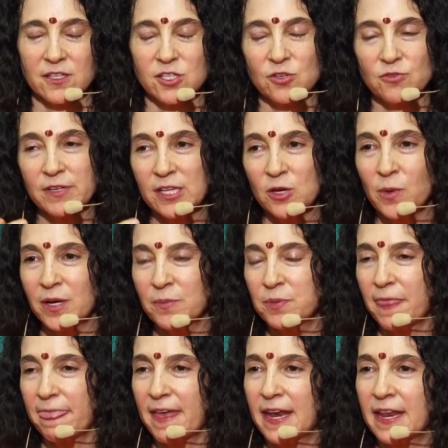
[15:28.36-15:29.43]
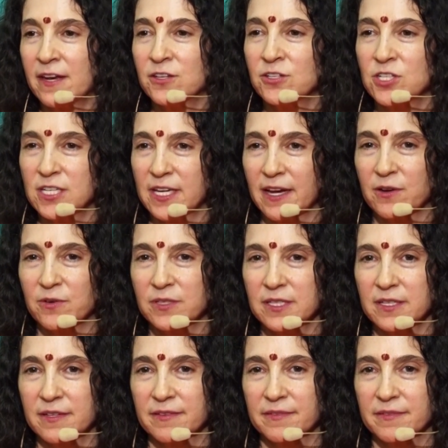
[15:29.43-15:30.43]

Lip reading: Do you really want to put that energy out?